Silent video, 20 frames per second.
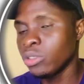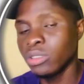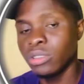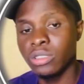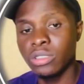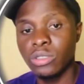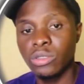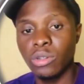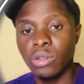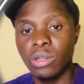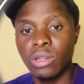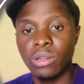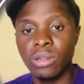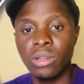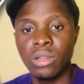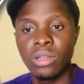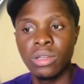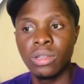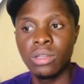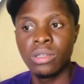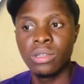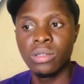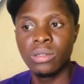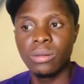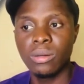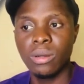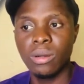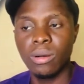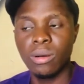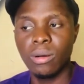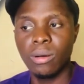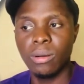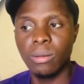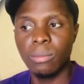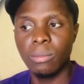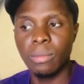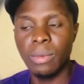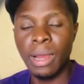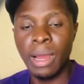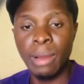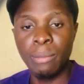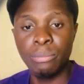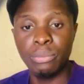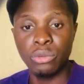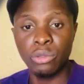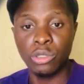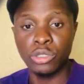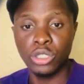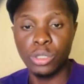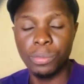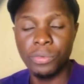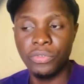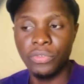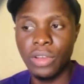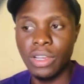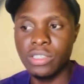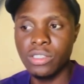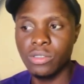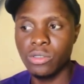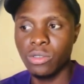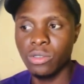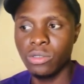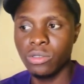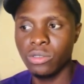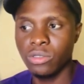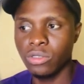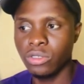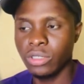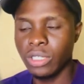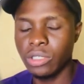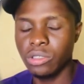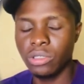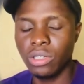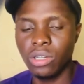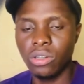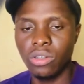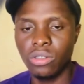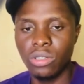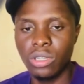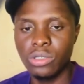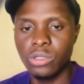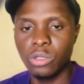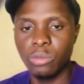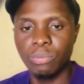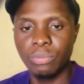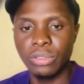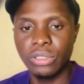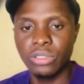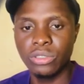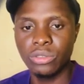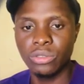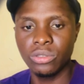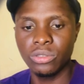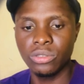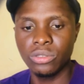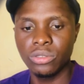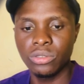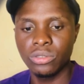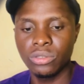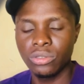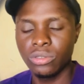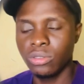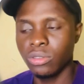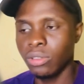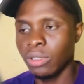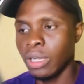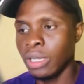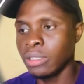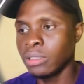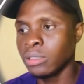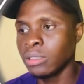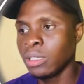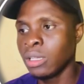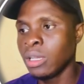the TikTok app in your Shopify store so that you can connect your pixels, right?